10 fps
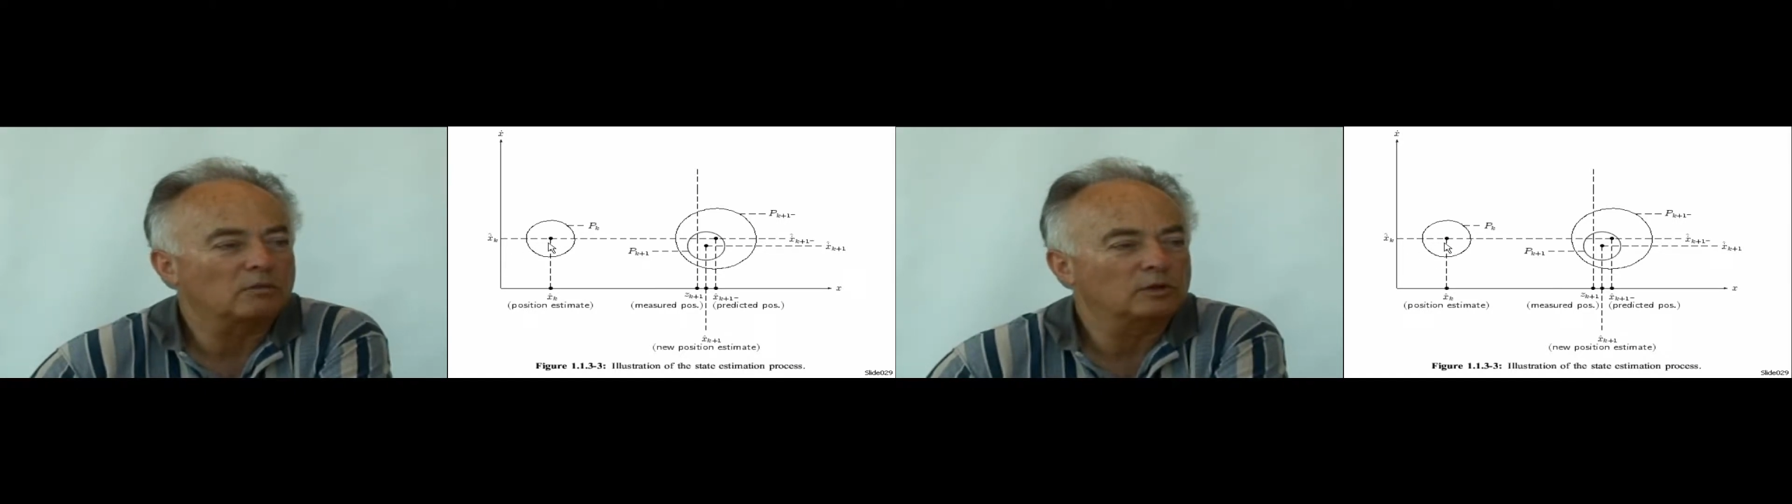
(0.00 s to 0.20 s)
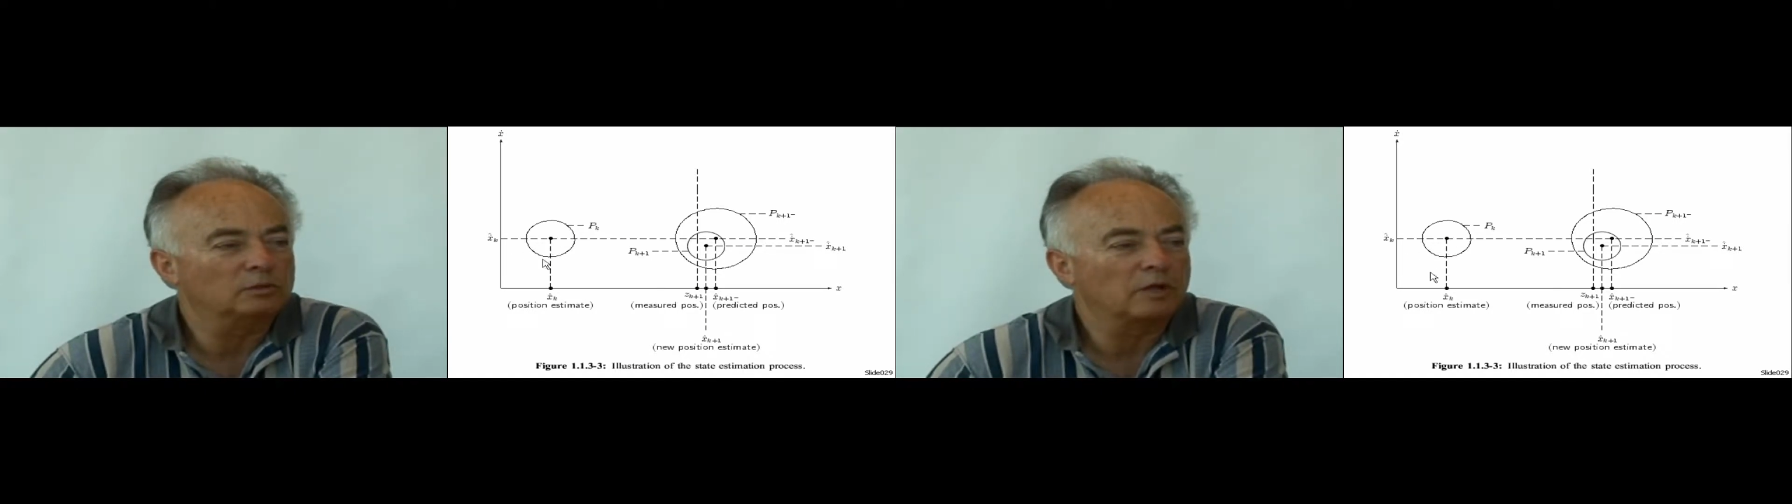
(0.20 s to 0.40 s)

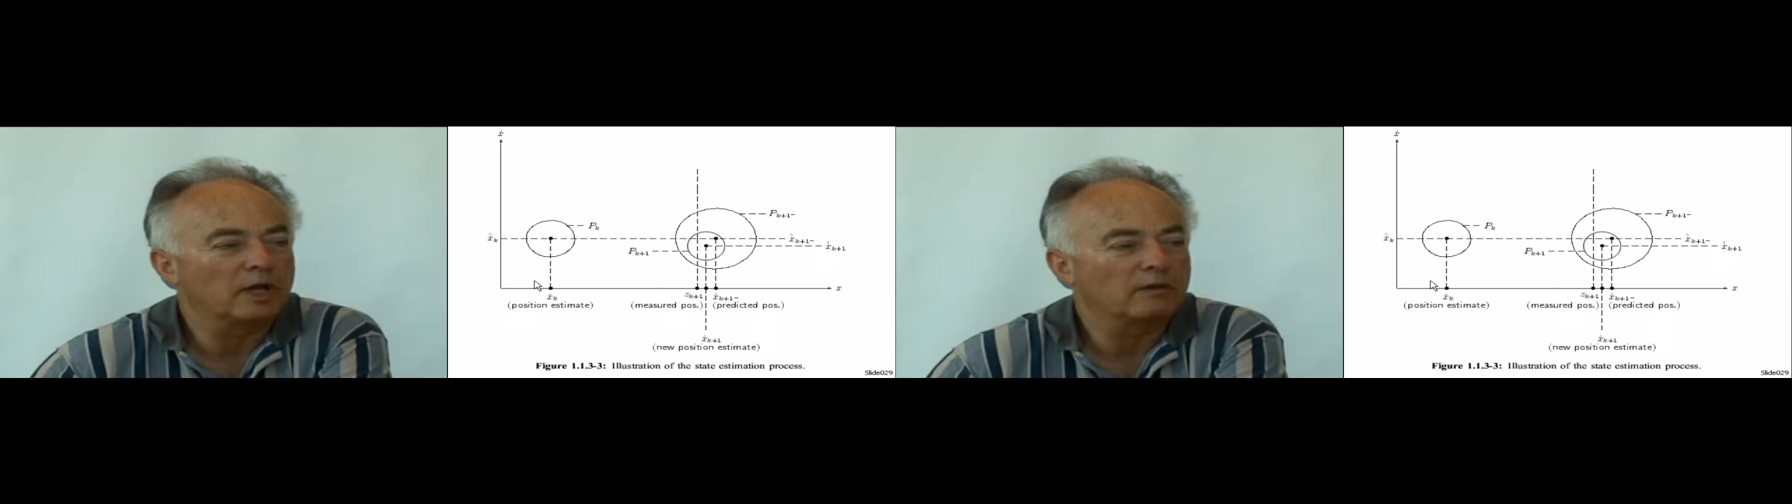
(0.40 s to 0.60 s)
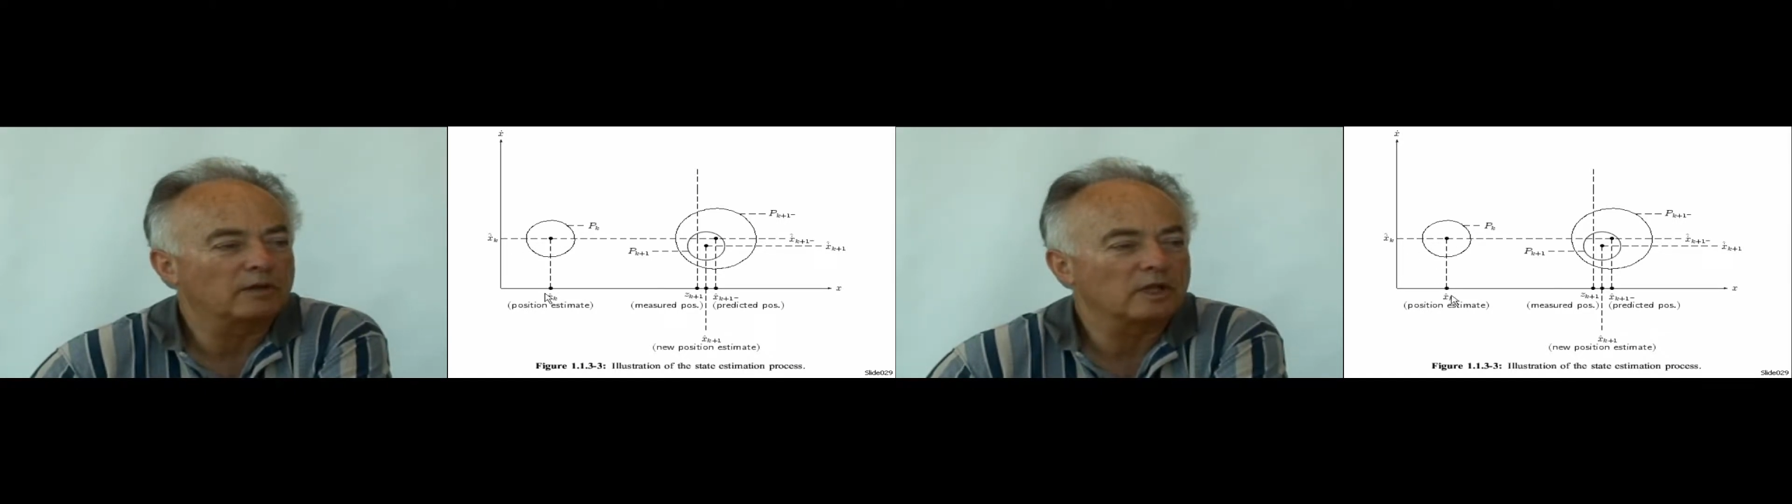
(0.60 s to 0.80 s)
where we
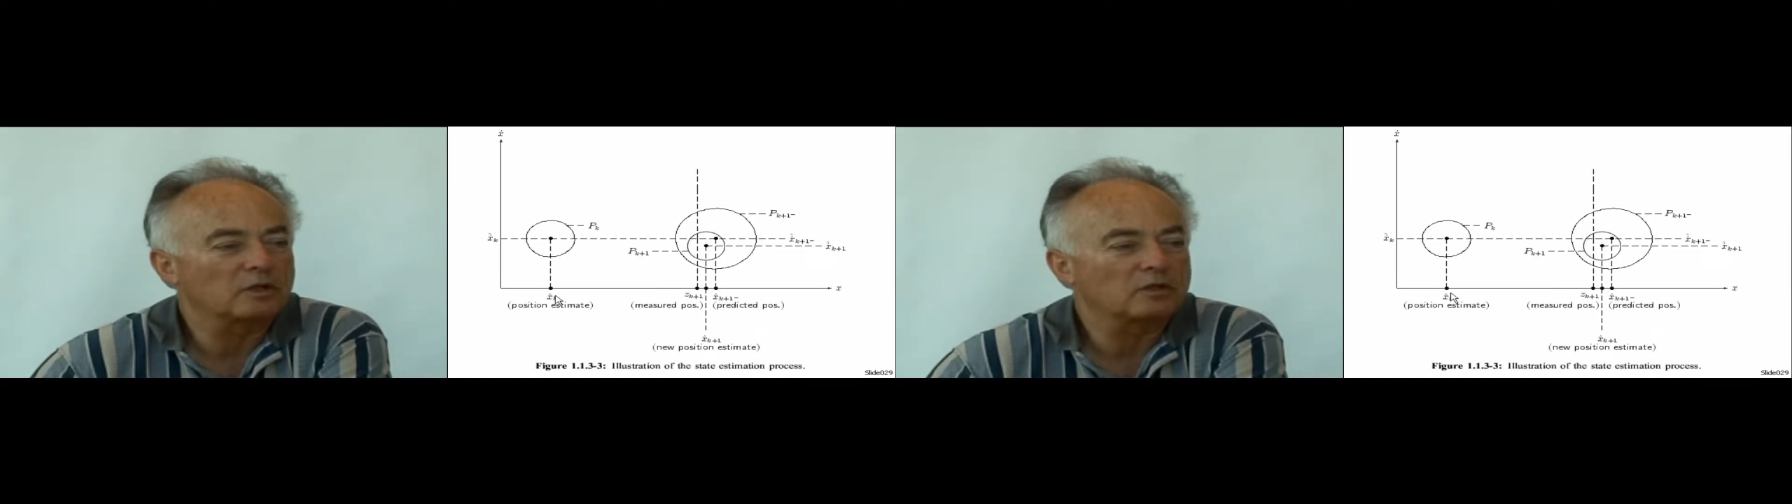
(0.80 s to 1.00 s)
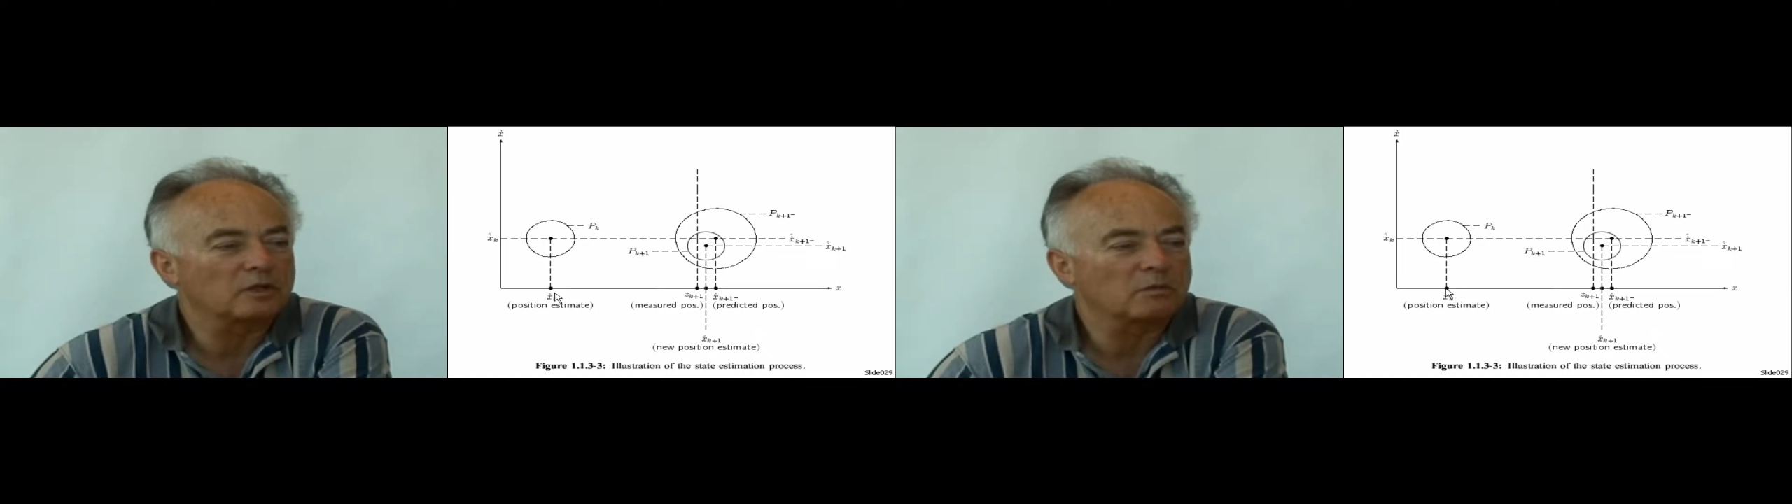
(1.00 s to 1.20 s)
have an
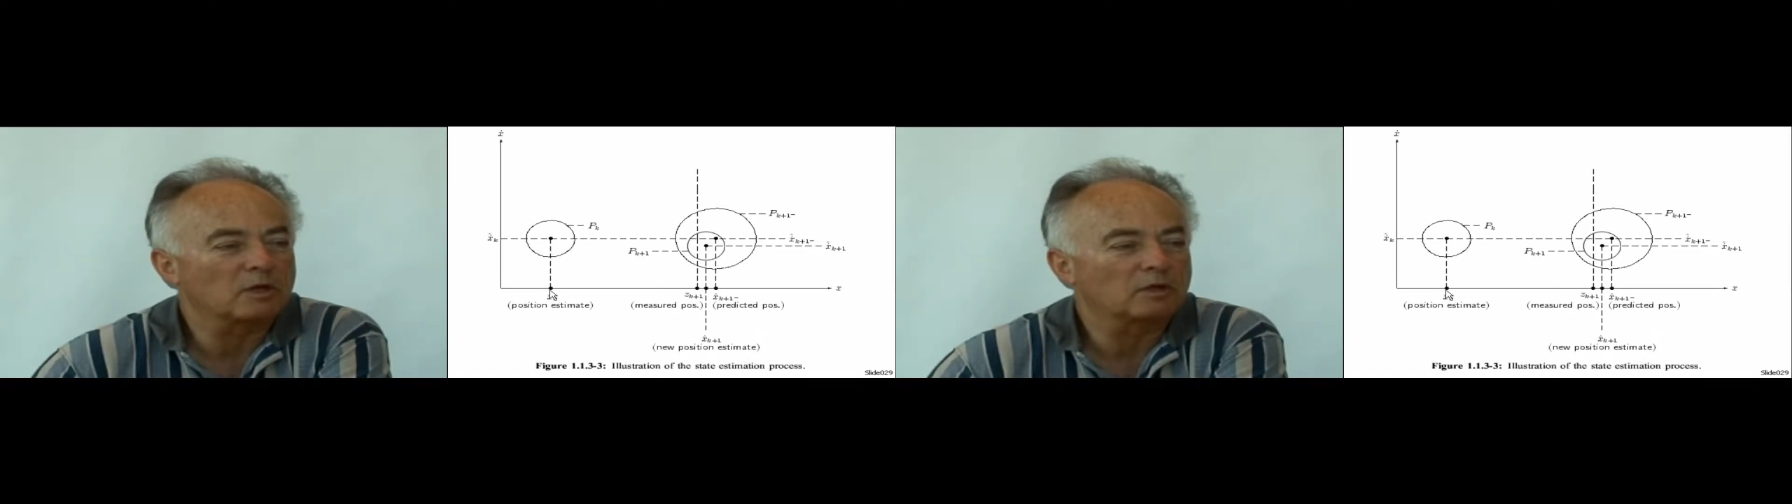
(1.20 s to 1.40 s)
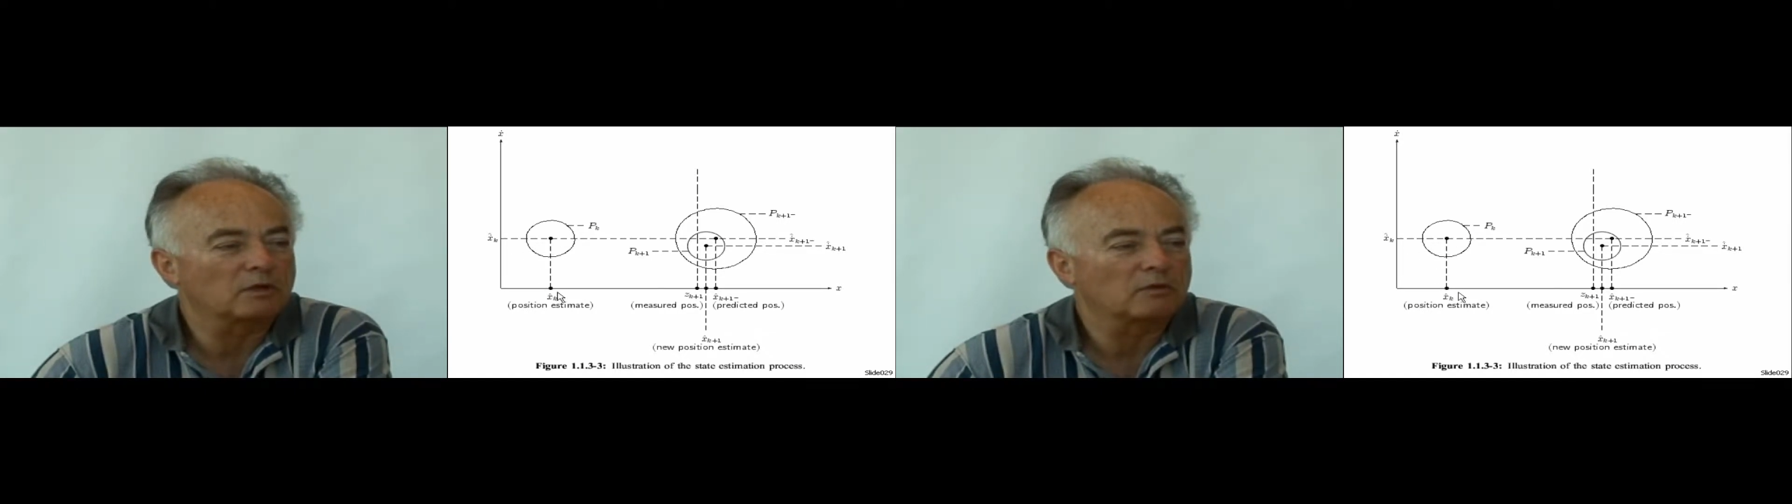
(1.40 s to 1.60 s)

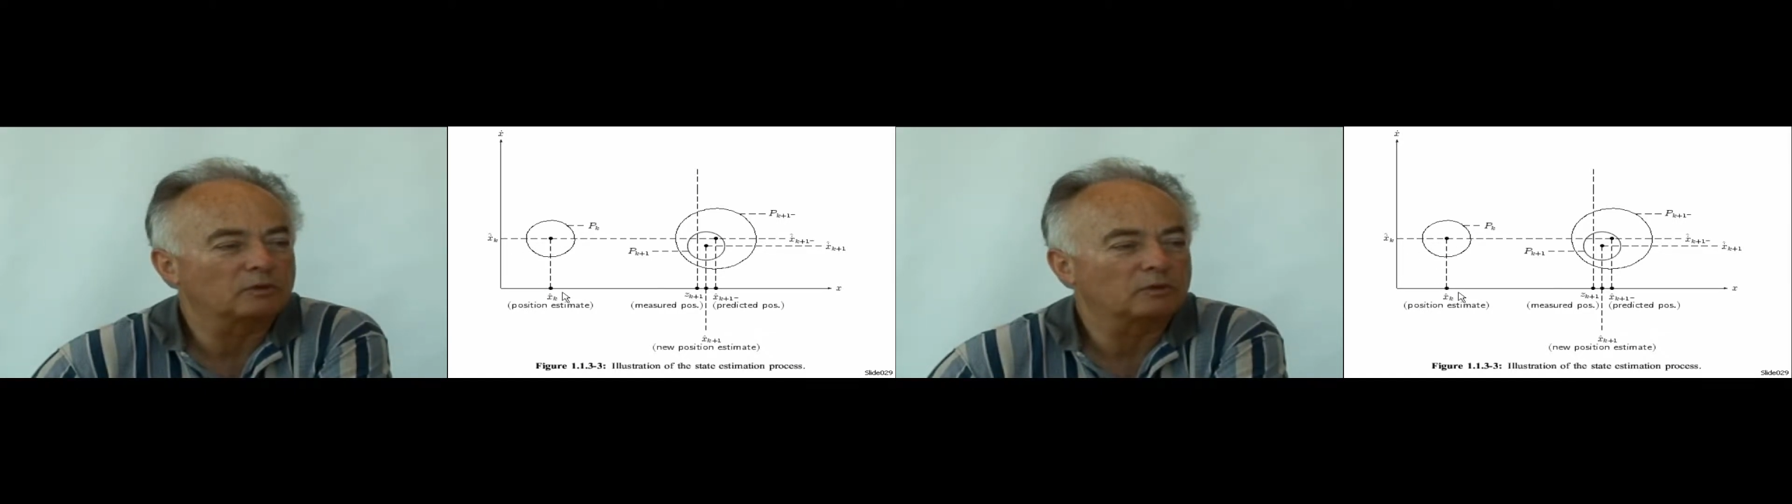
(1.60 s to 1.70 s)
estimate